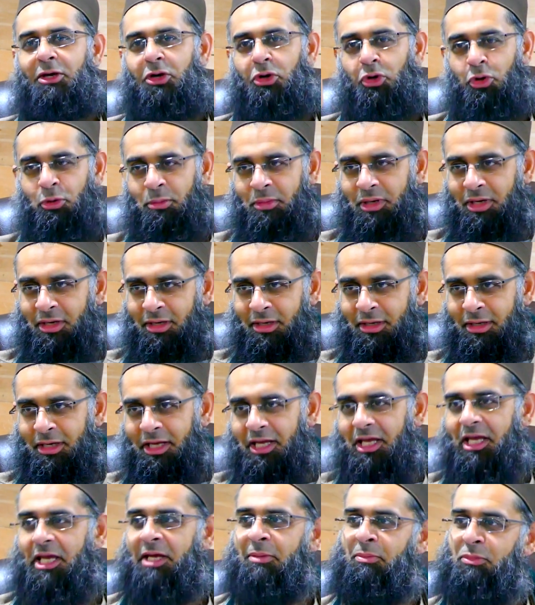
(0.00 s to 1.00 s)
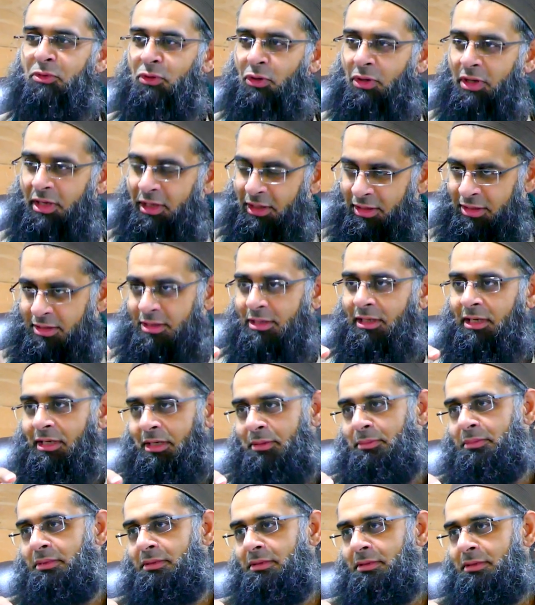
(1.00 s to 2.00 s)
Umar ibn
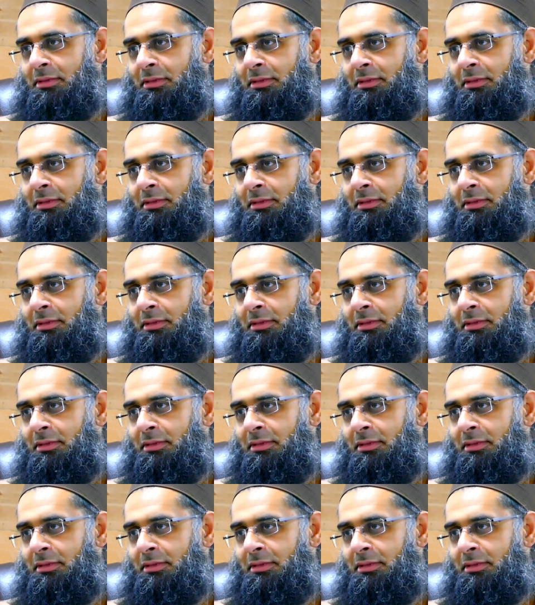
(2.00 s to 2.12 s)
al-Khattab